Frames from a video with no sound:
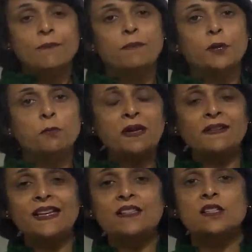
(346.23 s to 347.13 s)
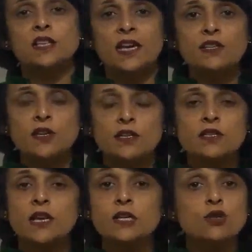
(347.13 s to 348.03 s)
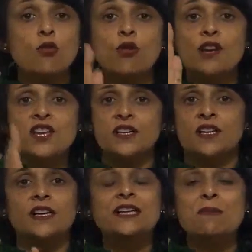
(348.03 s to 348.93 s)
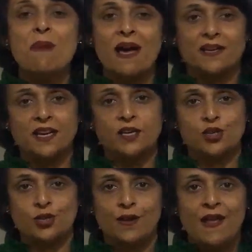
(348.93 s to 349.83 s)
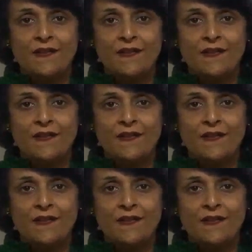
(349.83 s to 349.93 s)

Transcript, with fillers: Between these stages, there is no clear-cut demarcation